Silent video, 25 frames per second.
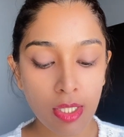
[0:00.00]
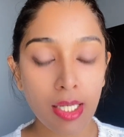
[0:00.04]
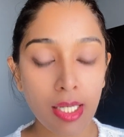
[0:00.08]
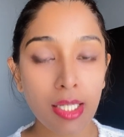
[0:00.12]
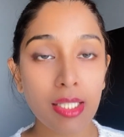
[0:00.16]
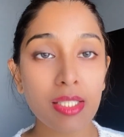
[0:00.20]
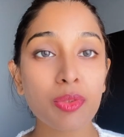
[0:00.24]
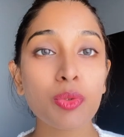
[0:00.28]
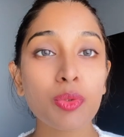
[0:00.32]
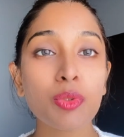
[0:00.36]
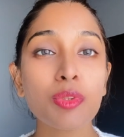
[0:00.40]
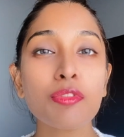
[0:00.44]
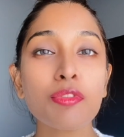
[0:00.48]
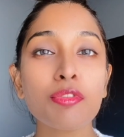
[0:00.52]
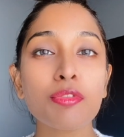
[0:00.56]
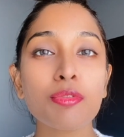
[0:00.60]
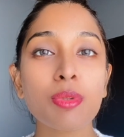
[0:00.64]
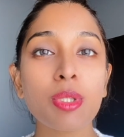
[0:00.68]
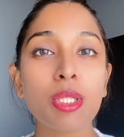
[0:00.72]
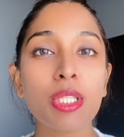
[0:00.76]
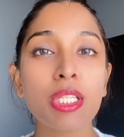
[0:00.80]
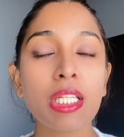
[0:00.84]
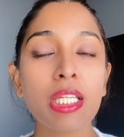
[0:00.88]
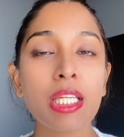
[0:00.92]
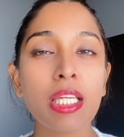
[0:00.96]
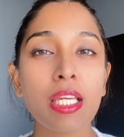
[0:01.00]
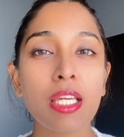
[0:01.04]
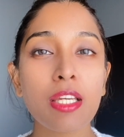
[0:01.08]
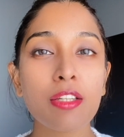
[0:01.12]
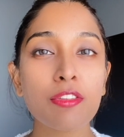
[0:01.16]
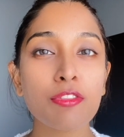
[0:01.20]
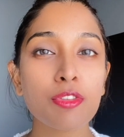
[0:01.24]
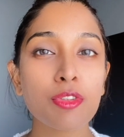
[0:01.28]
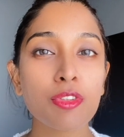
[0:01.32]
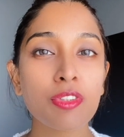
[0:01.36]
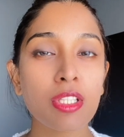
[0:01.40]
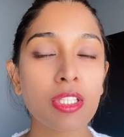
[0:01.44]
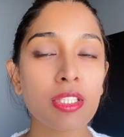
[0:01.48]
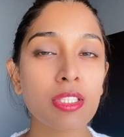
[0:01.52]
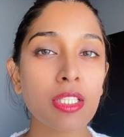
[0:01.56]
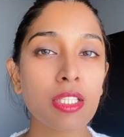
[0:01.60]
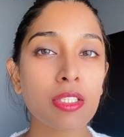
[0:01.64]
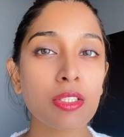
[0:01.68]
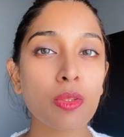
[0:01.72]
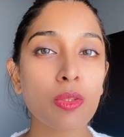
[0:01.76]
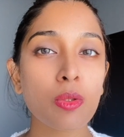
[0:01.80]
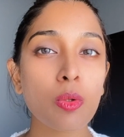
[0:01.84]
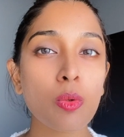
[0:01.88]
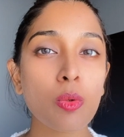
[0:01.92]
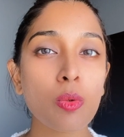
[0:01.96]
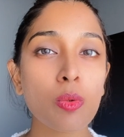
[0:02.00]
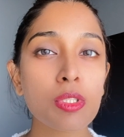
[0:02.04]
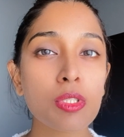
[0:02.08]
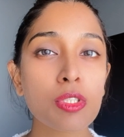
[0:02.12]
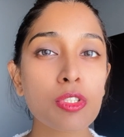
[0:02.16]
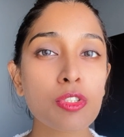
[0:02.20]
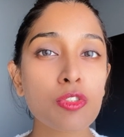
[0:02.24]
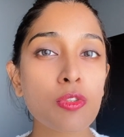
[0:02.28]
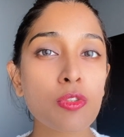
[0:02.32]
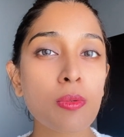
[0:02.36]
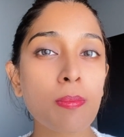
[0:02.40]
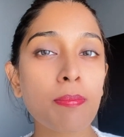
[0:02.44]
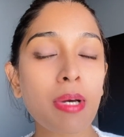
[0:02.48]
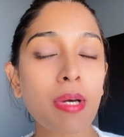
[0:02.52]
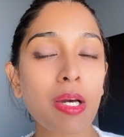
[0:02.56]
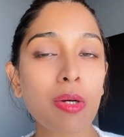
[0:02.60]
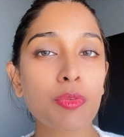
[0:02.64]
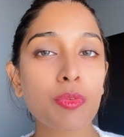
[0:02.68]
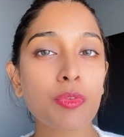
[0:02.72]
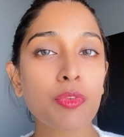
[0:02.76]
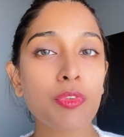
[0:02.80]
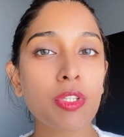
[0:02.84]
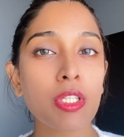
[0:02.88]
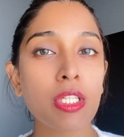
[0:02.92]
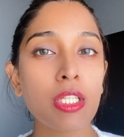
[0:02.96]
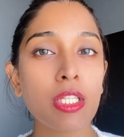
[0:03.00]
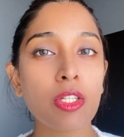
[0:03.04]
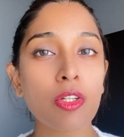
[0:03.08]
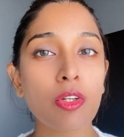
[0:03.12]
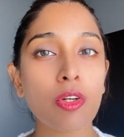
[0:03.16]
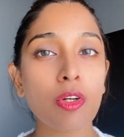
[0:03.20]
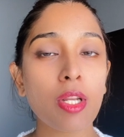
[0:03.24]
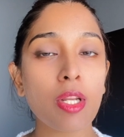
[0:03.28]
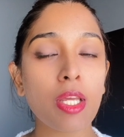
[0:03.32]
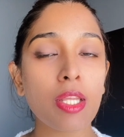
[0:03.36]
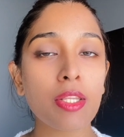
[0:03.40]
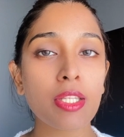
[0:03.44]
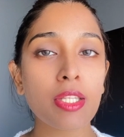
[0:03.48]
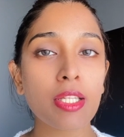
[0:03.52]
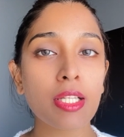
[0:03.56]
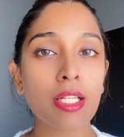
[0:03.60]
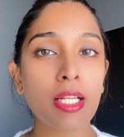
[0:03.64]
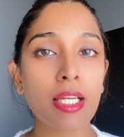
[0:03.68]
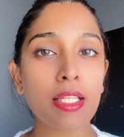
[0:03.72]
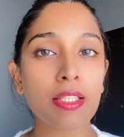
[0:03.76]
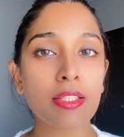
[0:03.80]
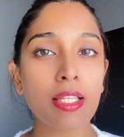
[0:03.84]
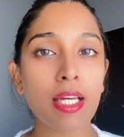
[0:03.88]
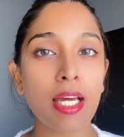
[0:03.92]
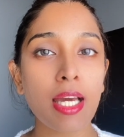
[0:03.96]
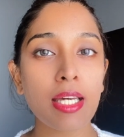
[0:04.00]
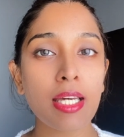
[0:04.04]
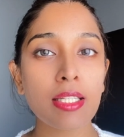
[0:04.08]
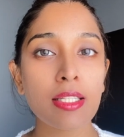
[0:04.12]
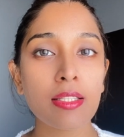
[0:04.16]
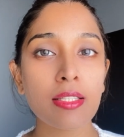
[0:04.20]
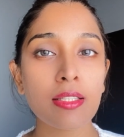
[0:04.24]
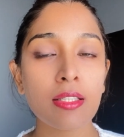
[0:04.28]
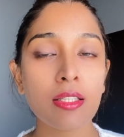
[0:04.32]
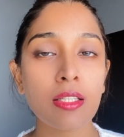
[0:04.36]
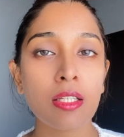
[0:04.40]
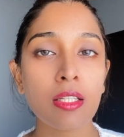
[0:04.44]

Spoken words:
And don't worry if you think that, oh, it's so powdery or anything like that.